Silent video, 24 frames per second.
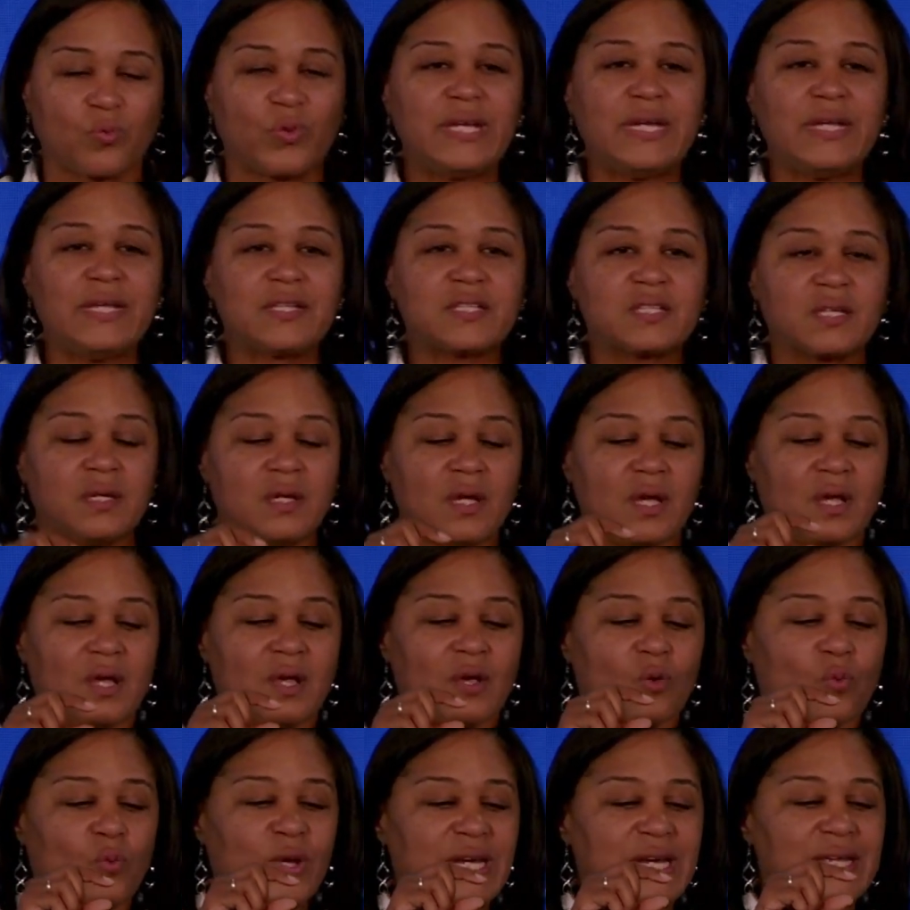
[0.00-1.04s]
We need to
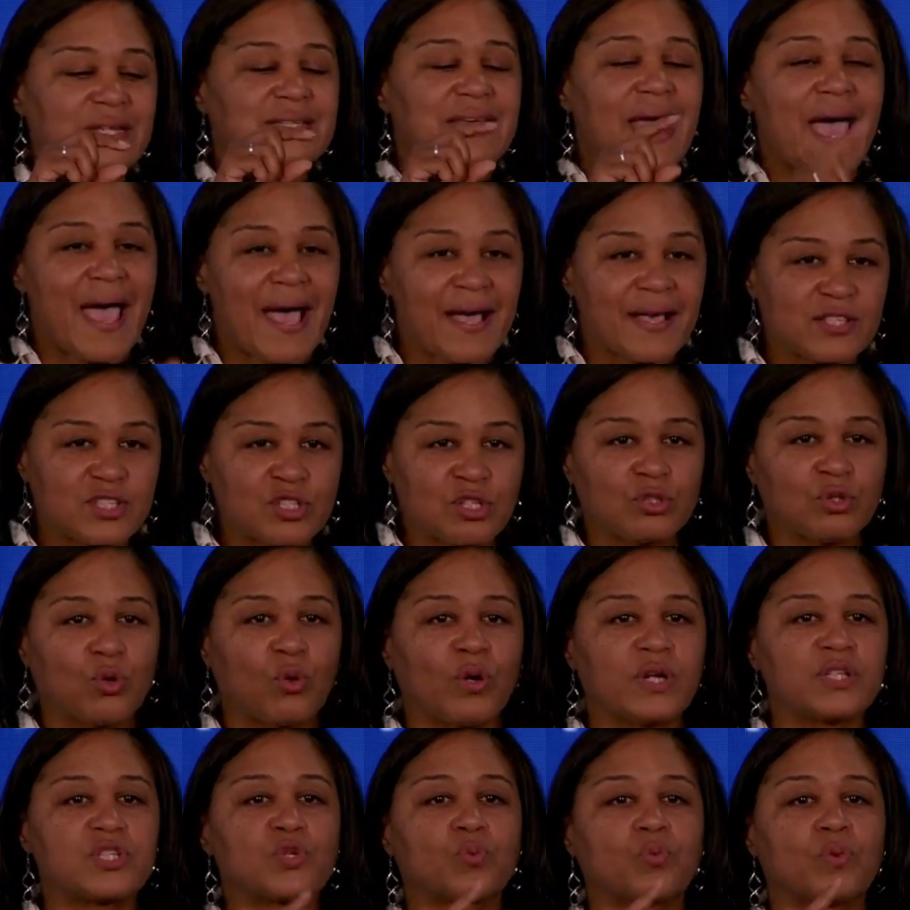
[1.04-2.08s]
we need to ask the
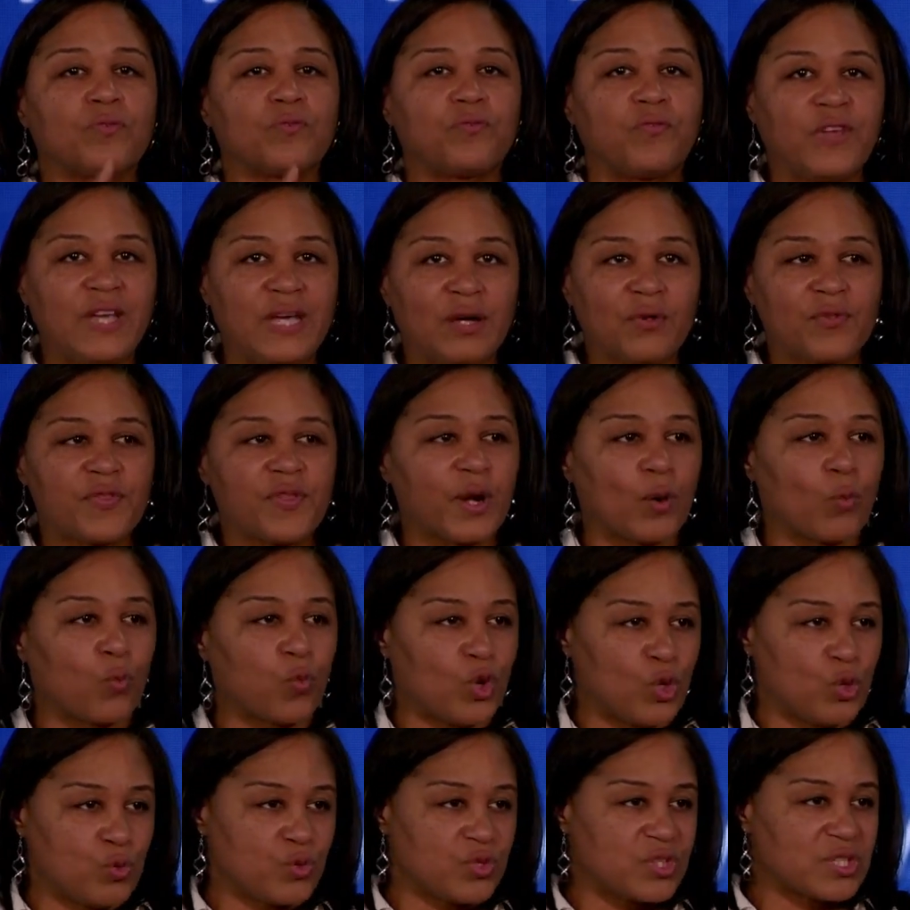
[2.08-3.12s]
Lord to reveal their
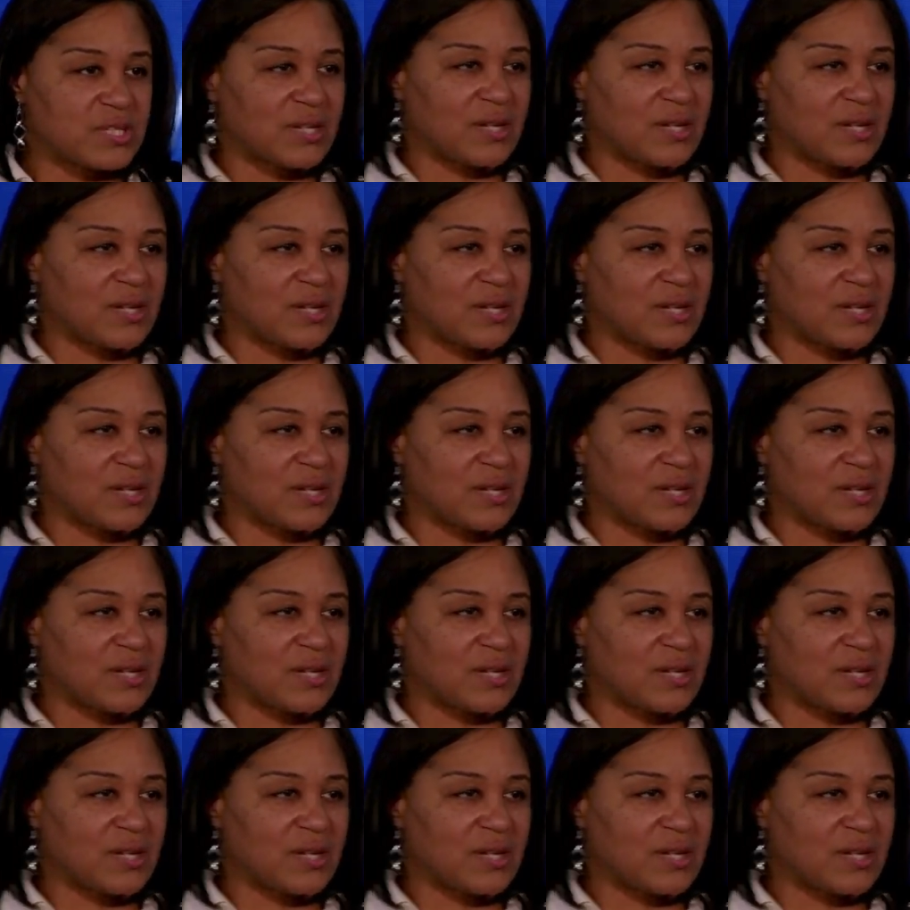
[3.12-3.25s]
wounds